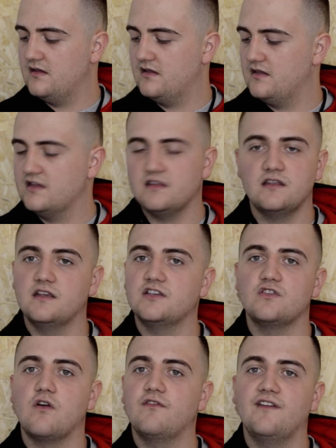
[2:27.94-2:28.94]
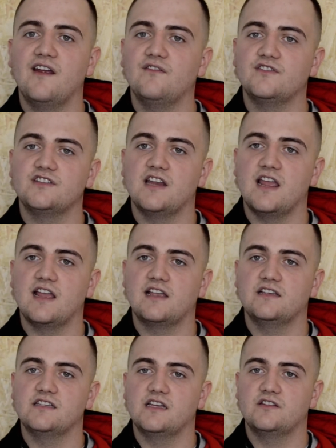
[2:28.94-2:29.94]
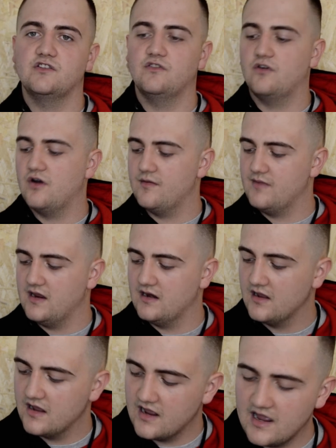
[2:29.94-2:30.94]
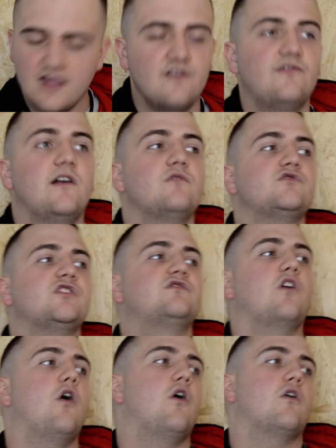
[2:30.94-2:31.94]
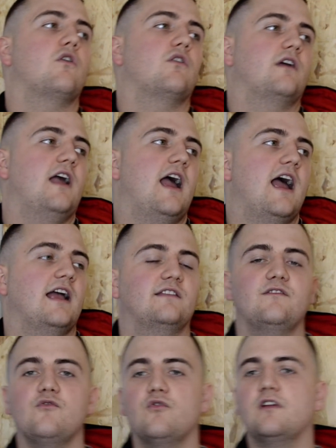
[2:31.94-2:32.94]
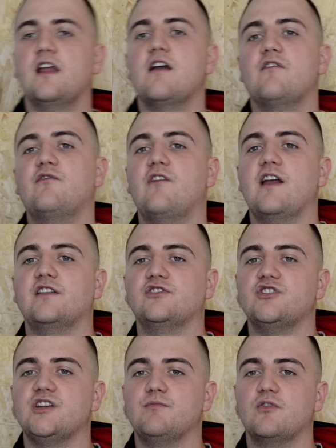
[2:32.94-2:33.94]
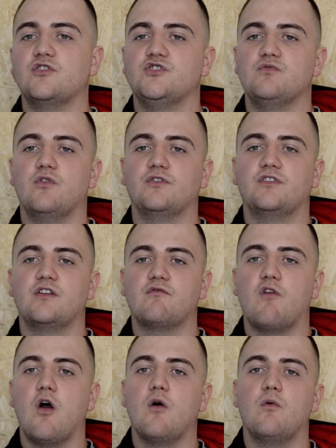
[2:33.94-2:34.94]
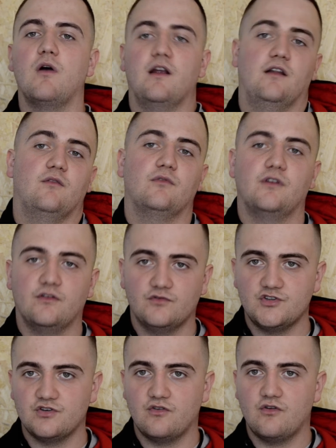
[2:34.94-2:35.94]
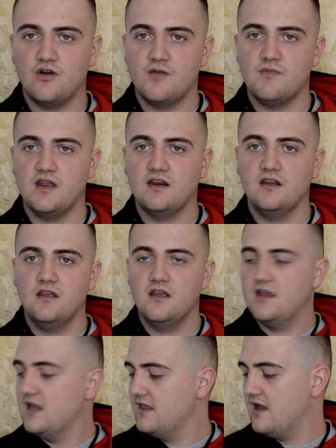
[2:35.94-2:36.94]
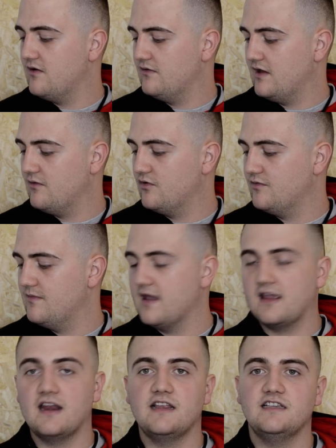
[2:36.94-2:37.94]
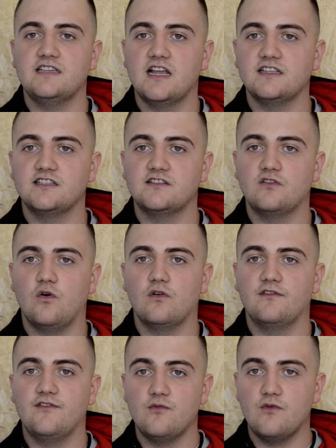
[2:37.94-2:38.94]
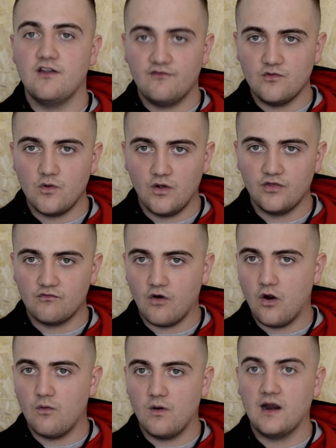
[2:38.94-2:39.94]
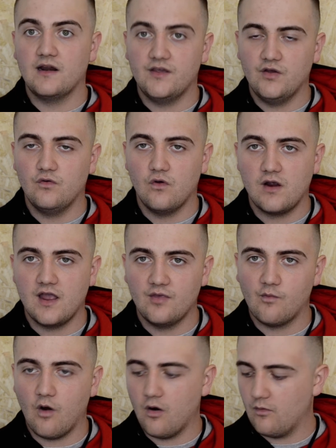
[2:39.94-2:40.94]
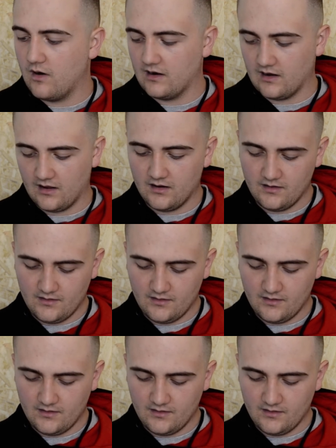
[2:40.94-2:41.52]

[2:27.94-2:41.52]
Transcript: It's not fair on the snake, is it? Do you know what I mean? If that was a dog or a cat, you wouldn't get a Frenchie because you wanted a Rottweiler, would you? Do you know what I mean? That wouldn't make any sense at all. If you want the Rottweiler, you go get the Rottweiler.